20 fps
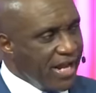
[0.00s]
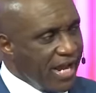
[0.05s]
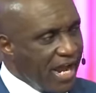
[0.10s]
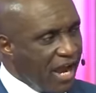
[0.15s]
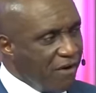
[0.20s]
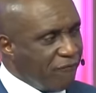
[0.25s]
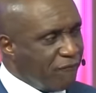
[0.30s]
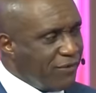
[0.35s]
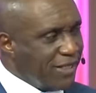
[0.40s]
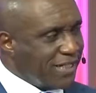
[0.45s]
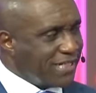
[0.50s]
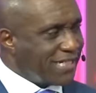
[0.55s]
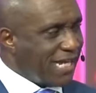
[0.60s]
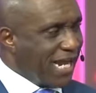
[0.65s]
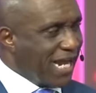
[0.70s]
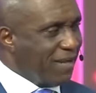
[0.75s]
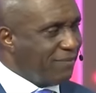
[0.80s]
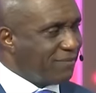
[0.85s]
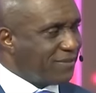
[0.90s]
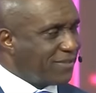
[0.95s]
Every
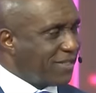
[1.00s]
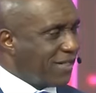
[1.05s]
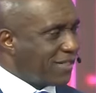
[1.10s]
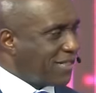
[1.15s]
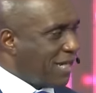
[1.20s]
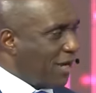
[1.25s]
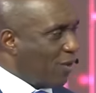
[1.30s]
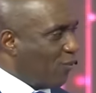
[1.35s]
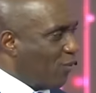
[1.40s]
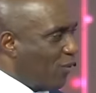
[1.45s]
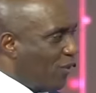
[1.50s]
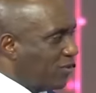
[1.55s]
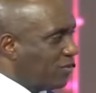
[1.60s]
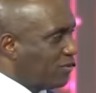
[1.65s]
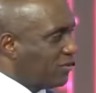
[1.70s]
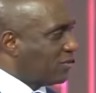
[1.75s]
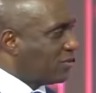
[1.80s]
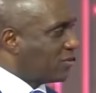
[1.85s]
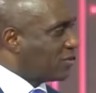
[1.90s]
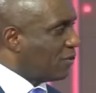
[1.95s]
time Satan
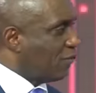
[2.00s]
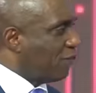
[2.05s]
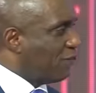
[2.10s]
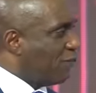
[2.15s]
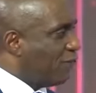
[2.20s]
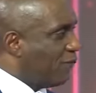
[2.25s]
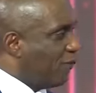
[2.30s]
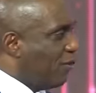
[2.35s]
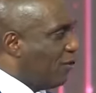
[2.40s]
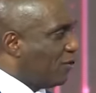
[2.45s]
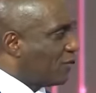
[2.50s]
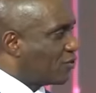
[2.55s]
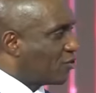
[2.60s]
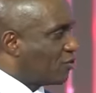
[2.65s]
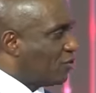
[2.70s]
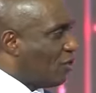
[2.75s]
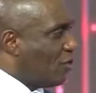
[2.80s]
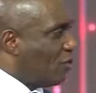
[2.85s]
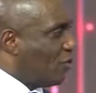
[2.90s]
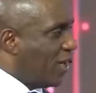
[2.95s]
wants to floor
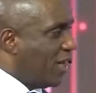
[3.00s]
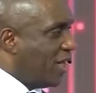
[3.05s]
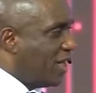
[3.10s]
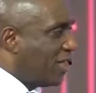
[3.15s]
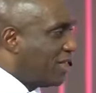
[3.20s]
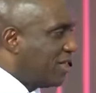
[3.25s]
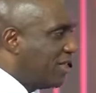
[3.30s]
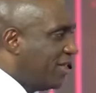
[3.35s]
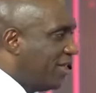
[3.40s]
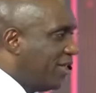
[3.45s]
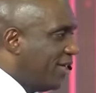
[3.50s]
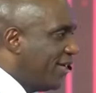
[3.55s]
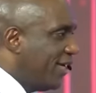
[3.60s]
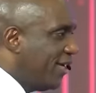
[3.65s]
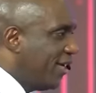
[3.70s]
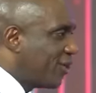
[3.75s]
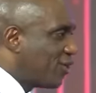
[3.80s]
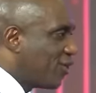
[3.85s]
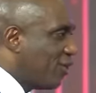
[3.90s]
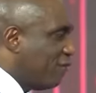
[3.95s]
someone,
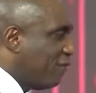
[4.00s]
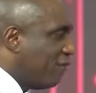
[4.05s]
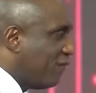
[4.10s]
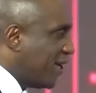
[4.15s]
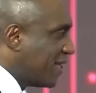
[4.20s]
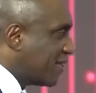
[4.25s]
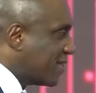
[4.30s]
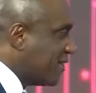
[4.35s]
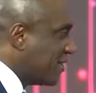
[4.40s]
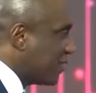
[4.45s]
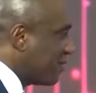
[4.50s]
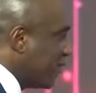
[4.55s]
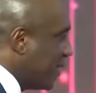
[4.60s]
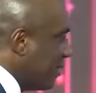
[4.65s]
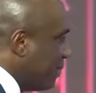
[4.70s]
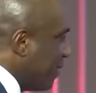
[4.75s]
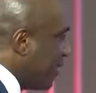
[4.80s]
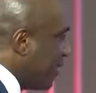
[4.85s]
he converses with the